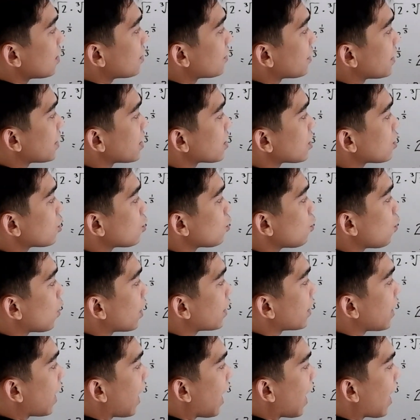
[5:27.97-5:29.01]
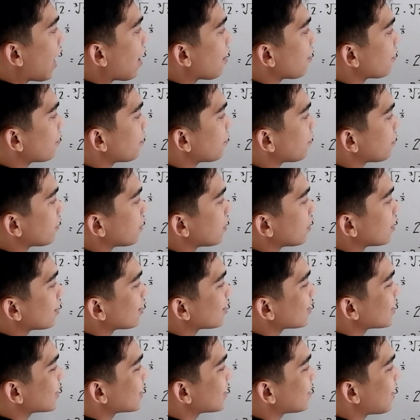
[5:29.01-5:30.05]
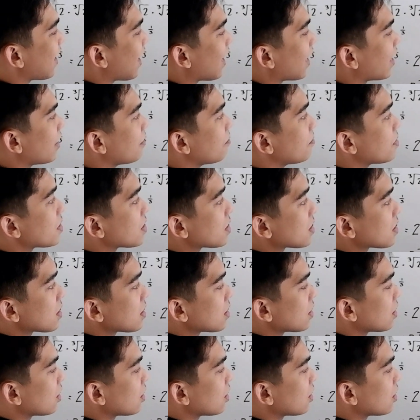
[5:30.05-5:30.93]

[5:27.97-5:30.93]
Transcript: raised to 1/2 times